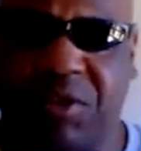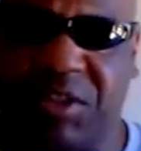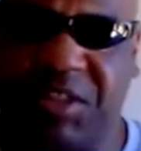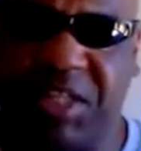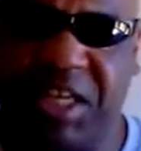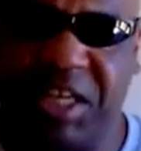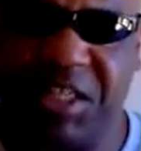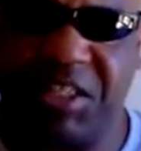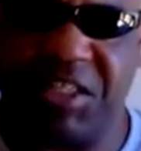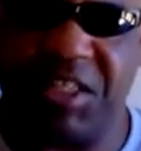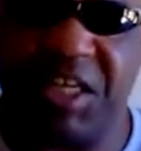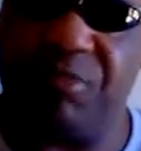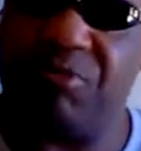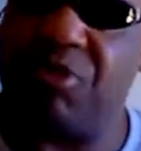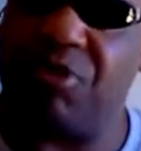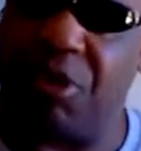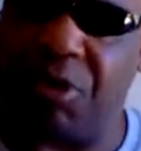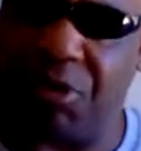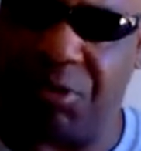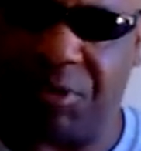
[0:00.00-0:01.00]
the 10 and 10
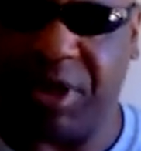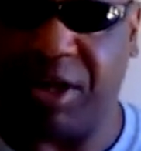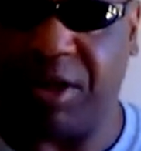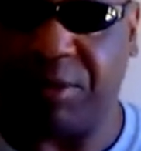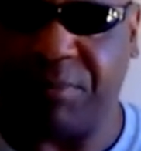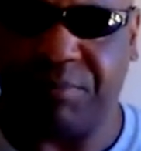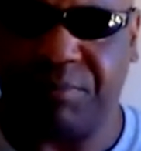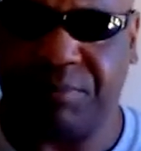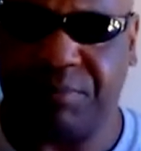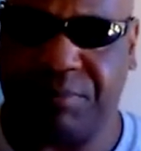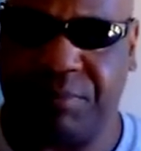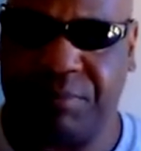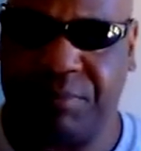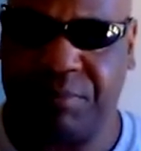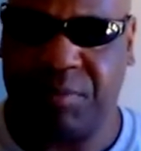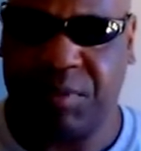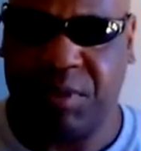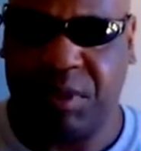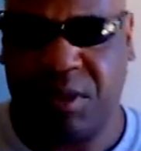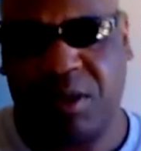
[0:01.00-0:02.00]
program.
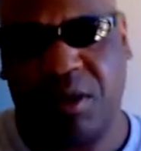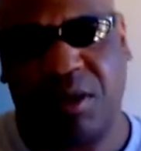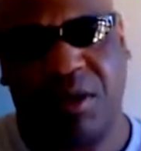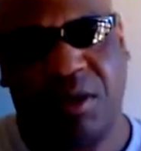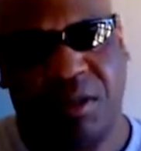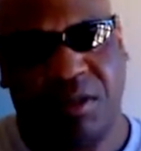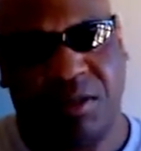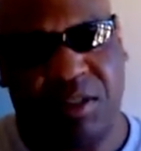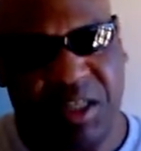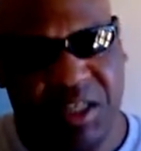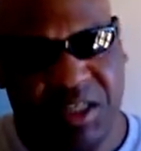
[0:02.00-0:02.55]
10